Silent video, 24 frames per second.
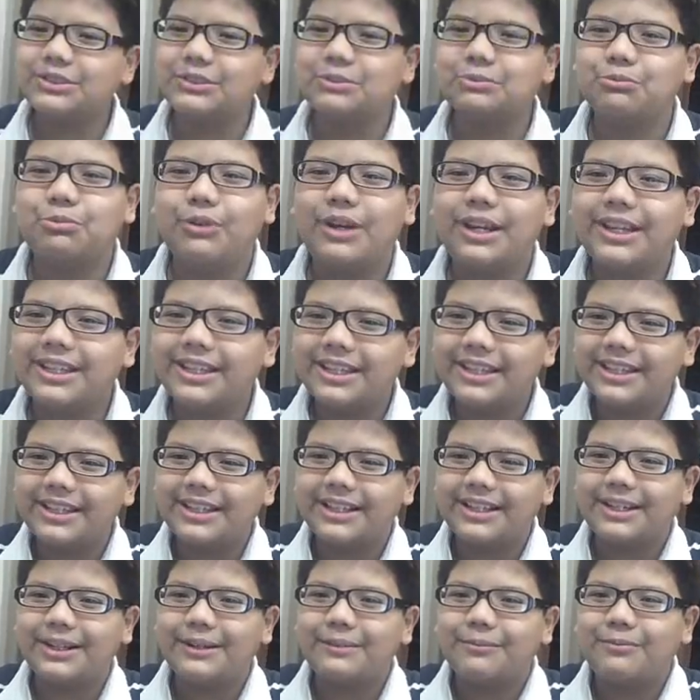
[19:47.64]
of just raking
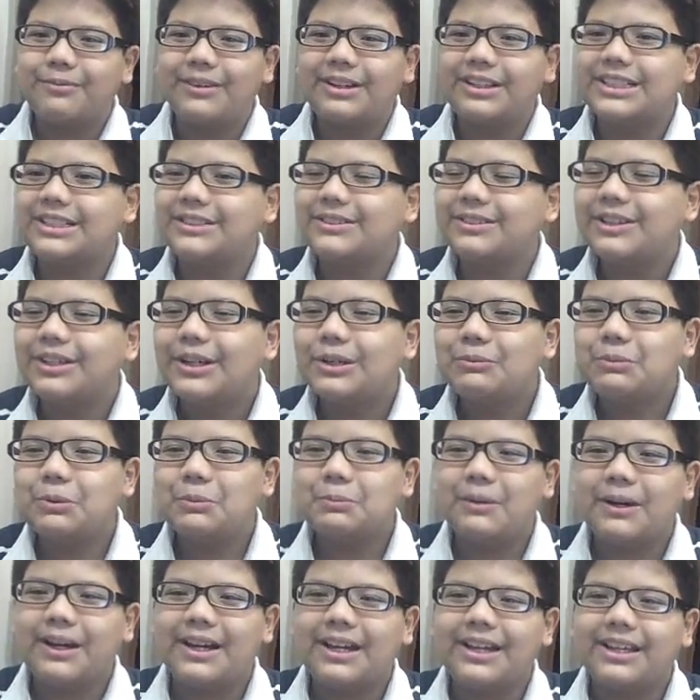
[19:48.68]
it up, why not we
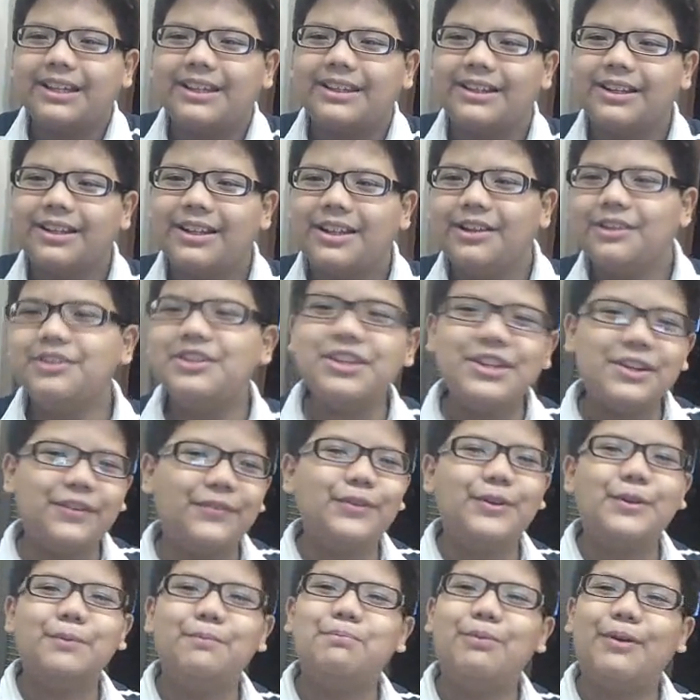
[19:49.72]
buy
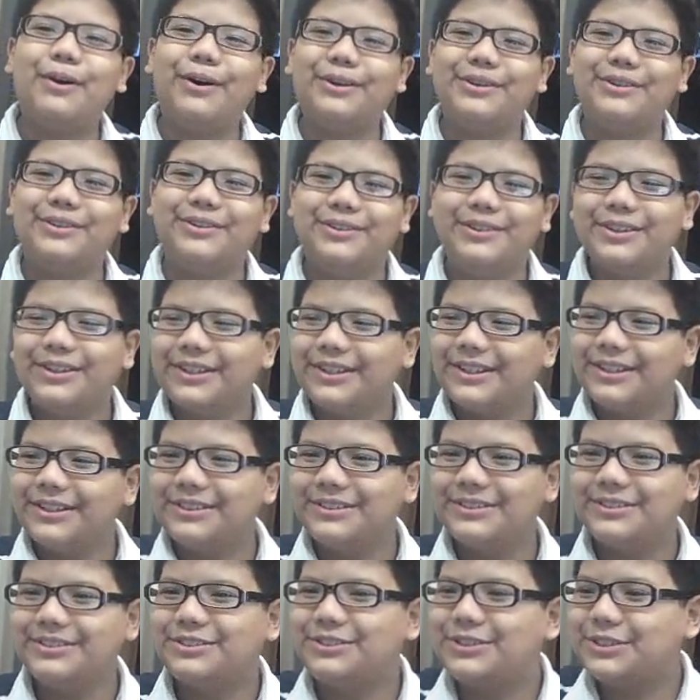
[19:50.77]
leaf in a bottle?
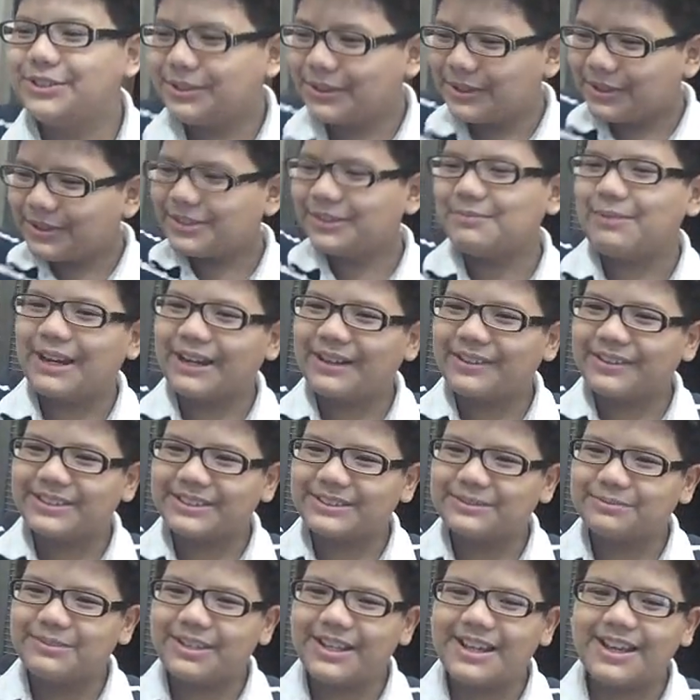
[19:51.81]
You throw the
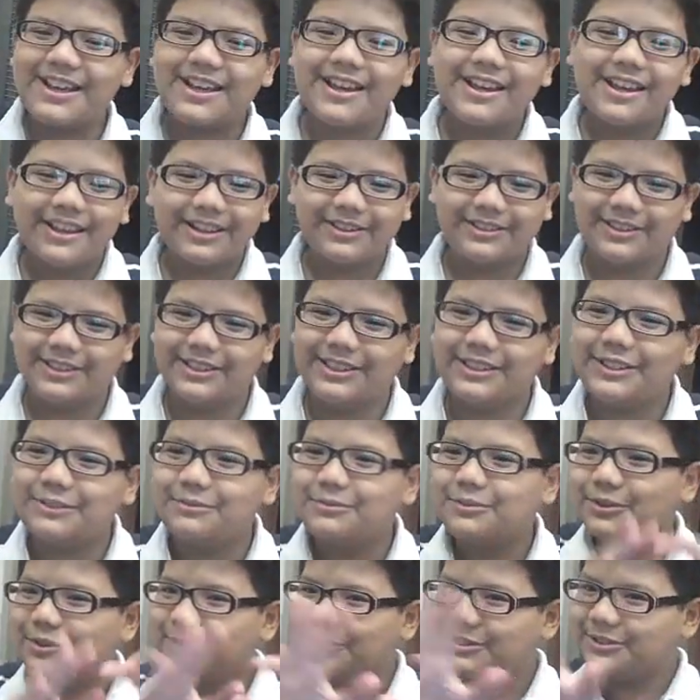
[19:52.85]
microorganism there, the
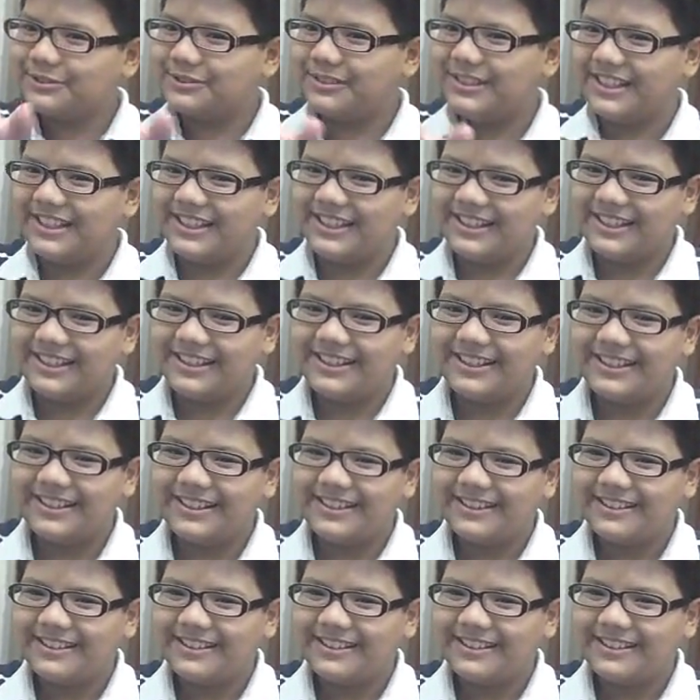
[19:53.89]
leaf goes away.